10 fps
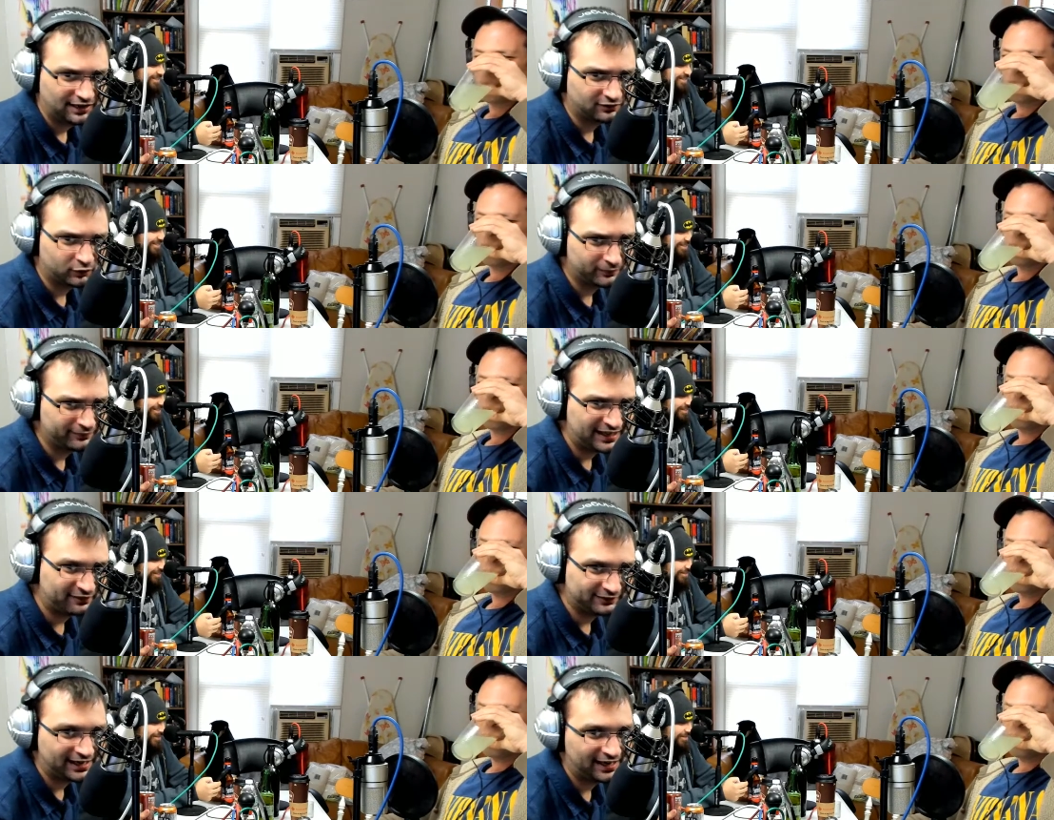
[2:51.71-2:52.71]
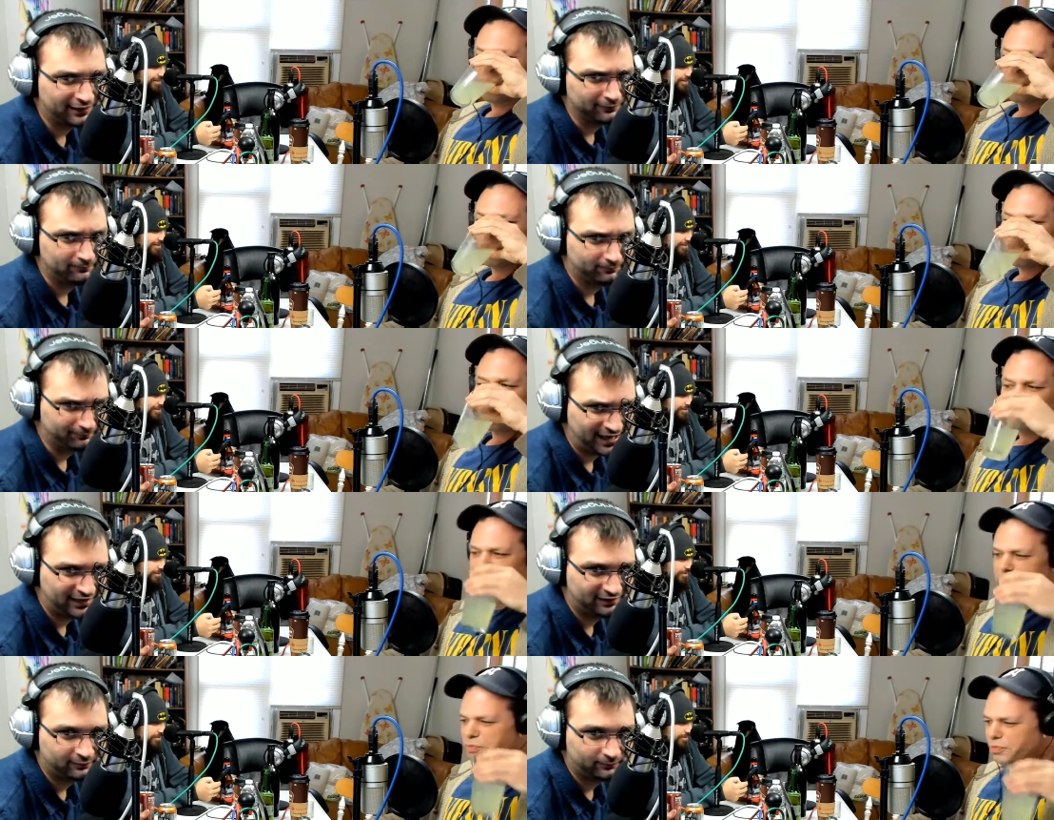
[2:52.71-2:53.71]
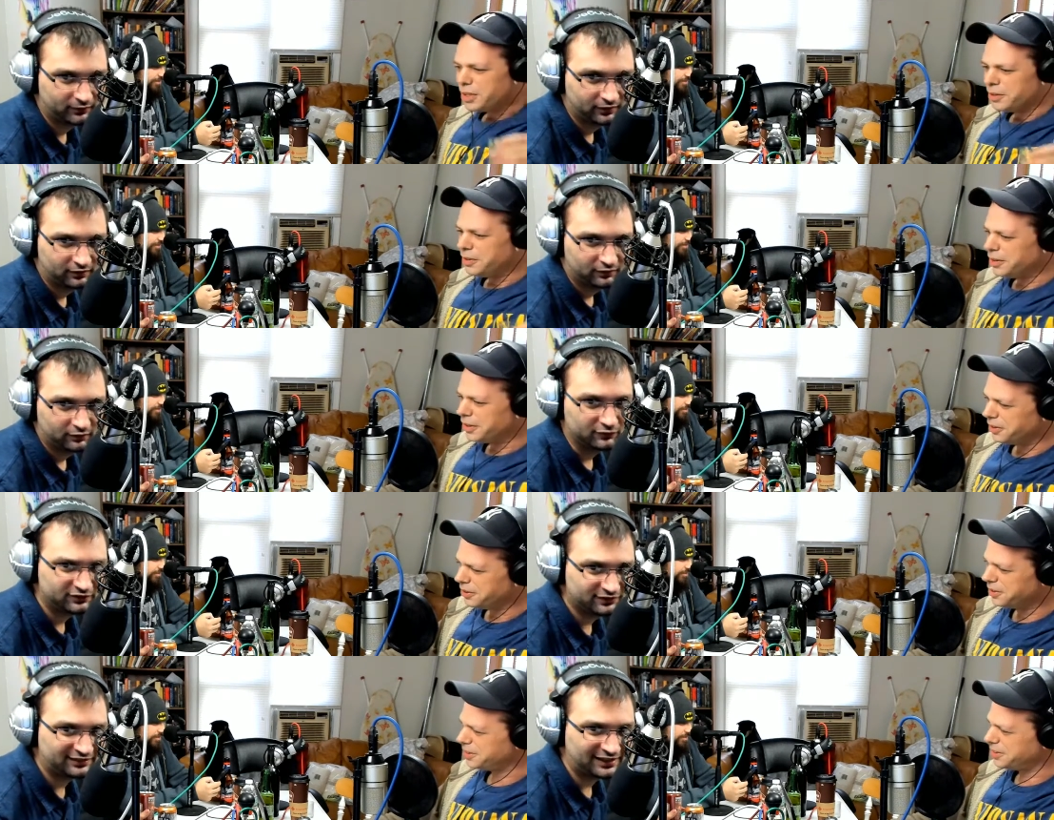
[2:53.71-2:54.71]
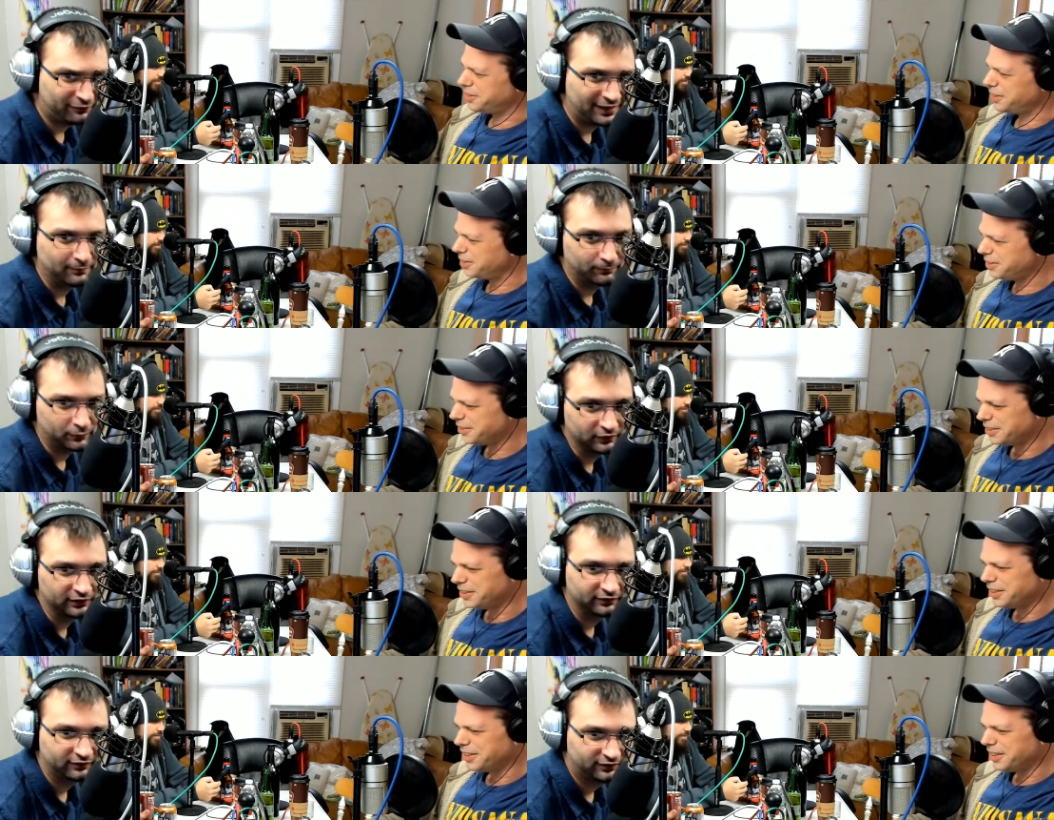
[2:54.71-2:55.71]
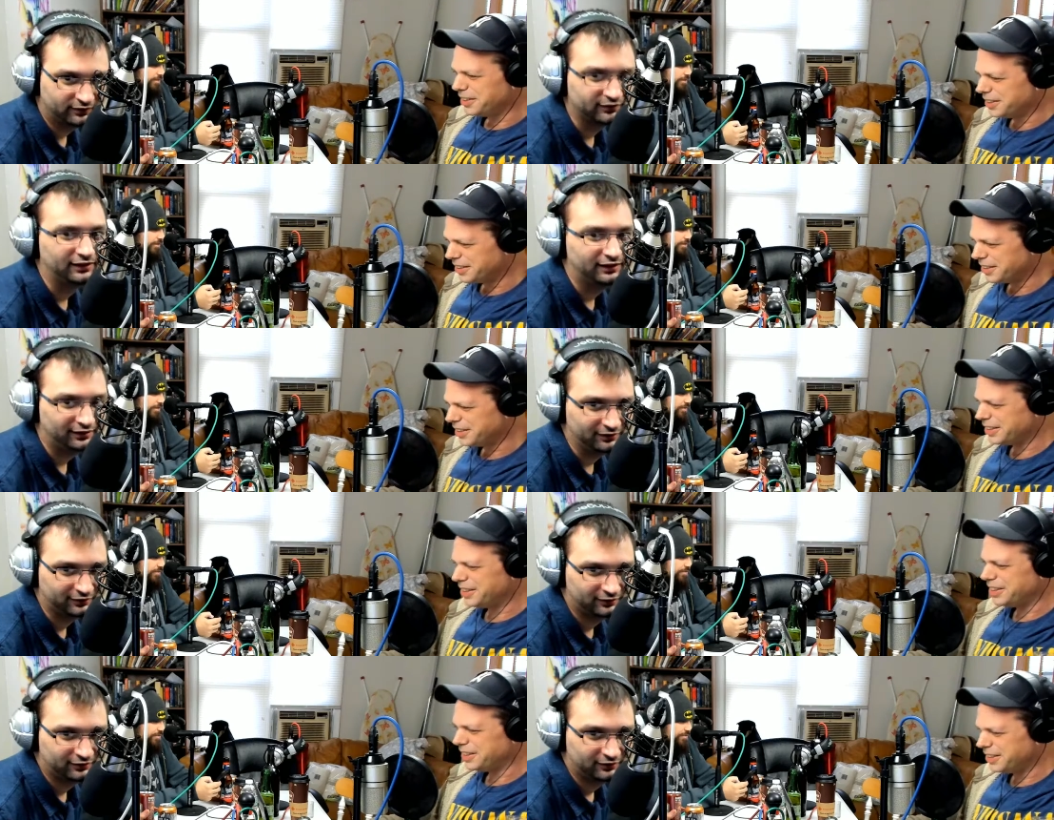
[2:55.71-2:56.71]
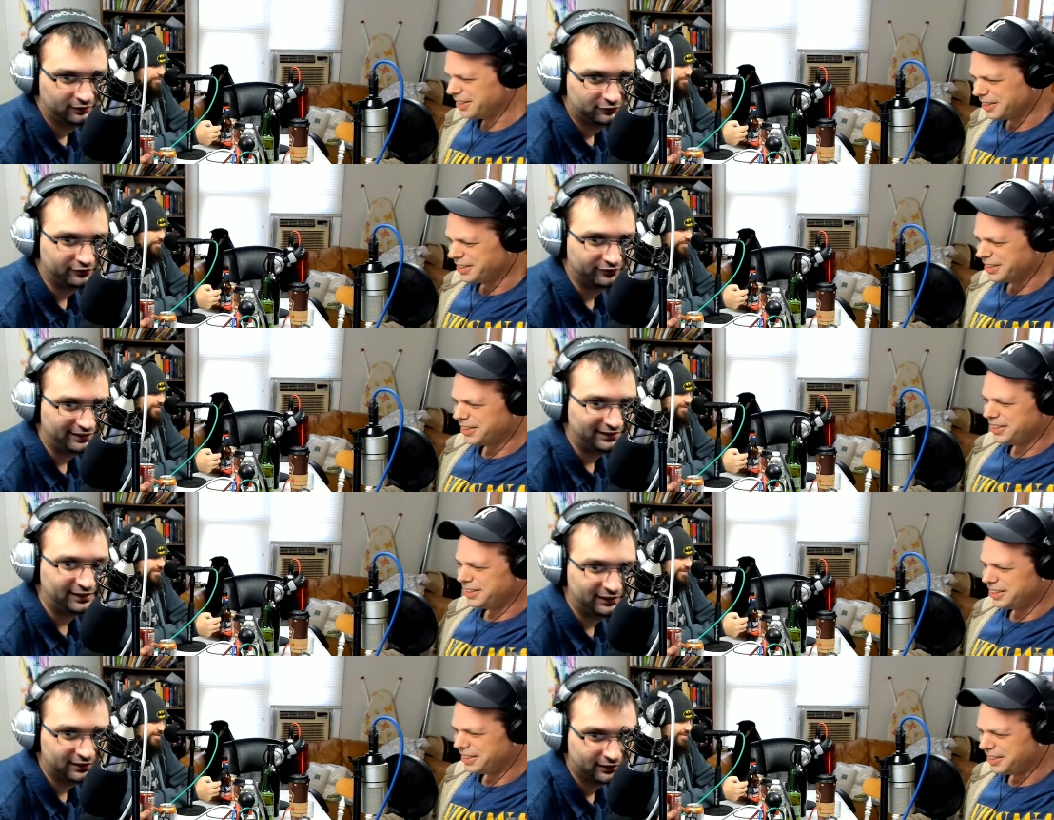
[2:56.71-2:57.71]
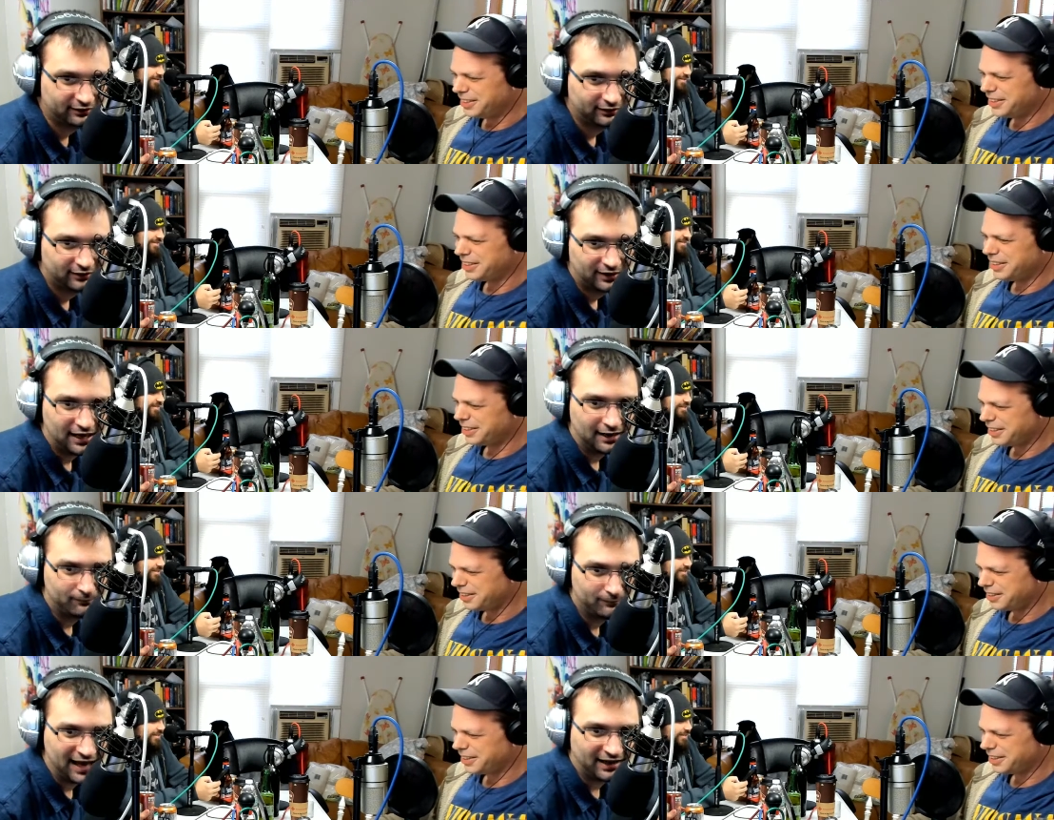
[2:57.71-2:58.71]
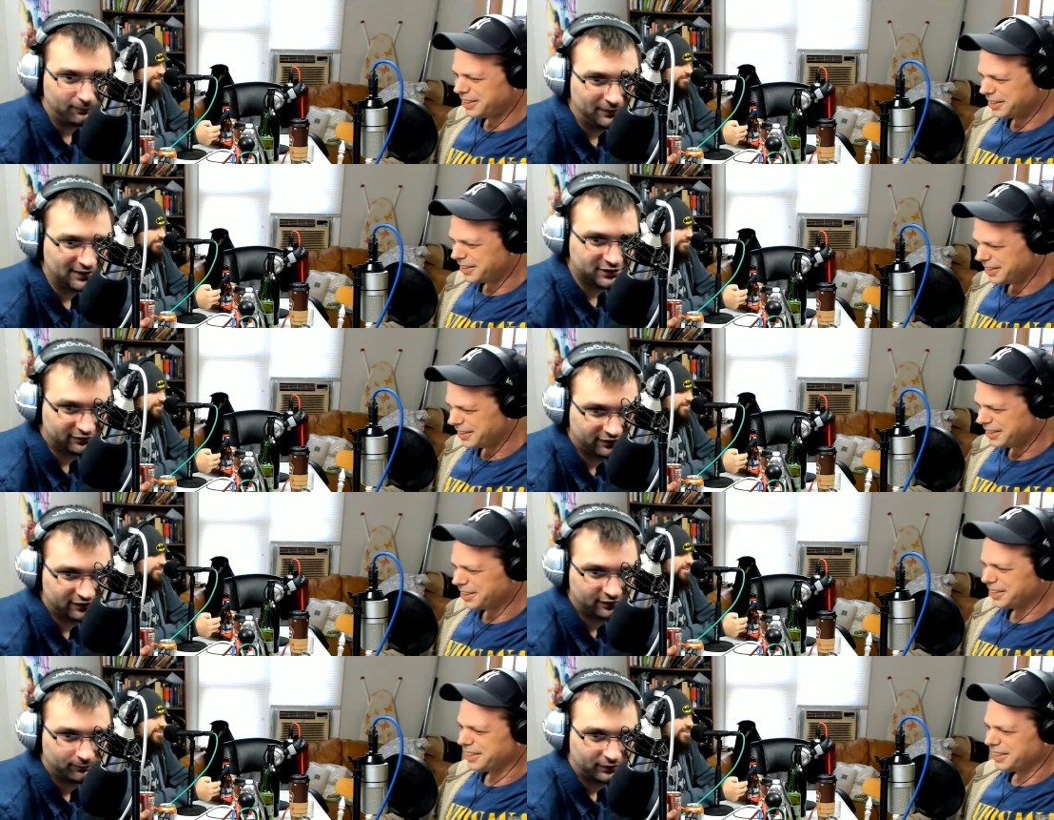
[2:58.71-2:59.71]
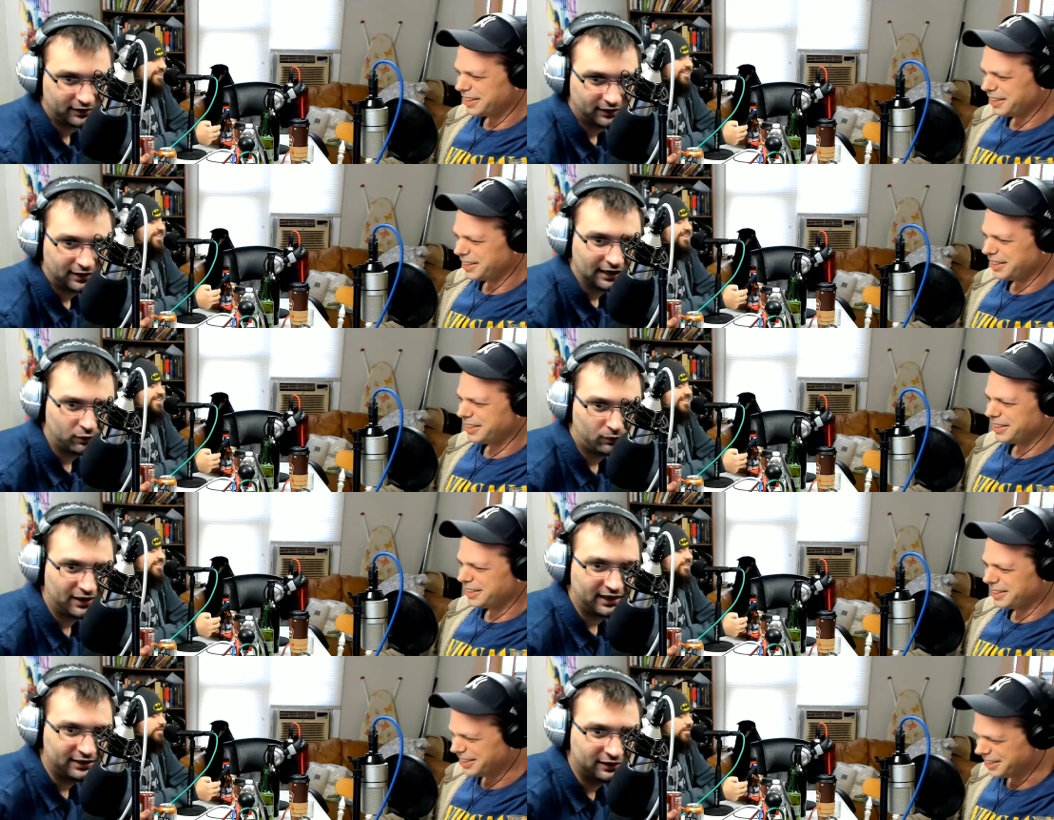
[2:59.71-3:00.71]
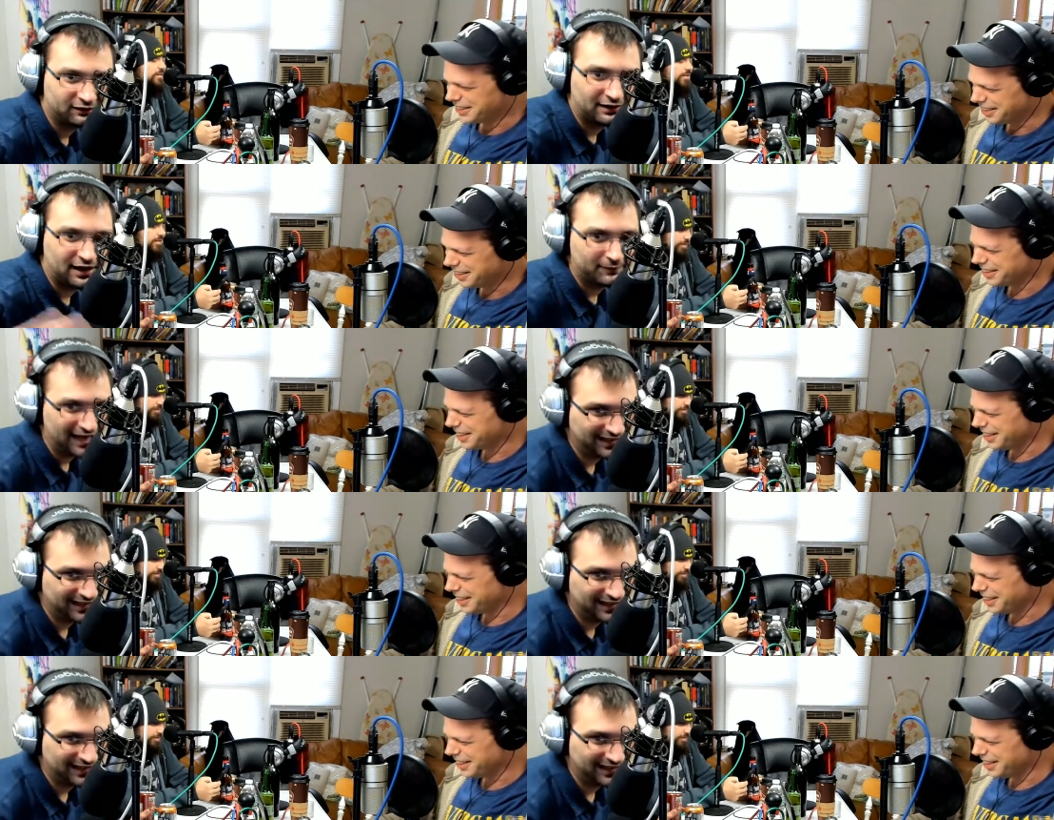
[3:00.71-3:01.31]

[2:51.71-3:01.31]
Speaker 1: I told him the other day, man, we should sell that porn. Yeah. Drizzy D. I'm back, bitches. I don't want to hear I'm